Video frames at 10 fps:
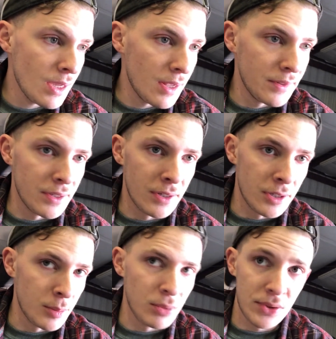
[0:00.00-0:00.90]
and
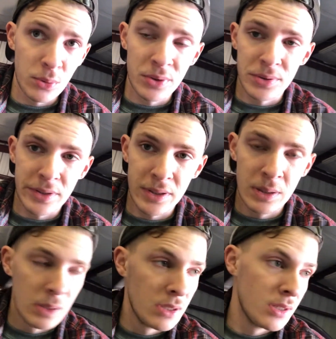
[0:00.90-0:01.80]
then put the wheels on
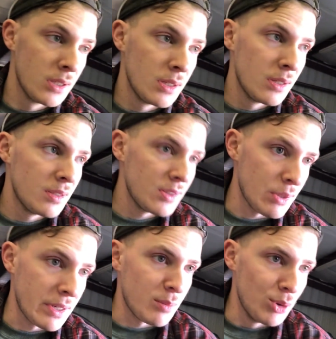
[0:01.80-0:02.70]

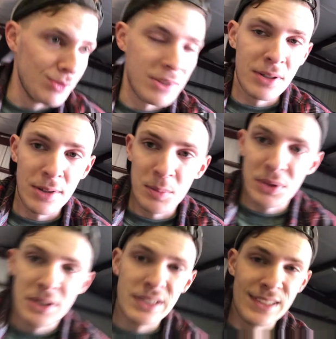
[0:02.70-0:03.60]
so I can move the car
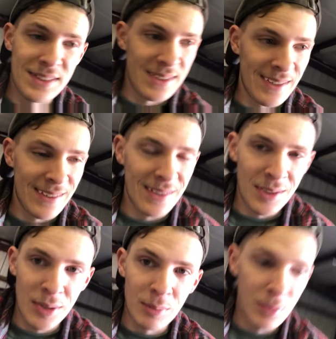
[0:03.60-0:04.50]
because I
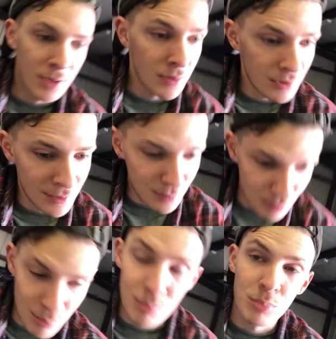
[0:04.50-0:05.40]
am
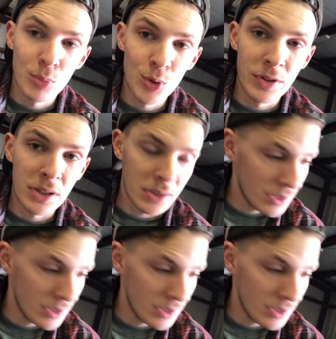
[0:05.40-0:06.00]
moving.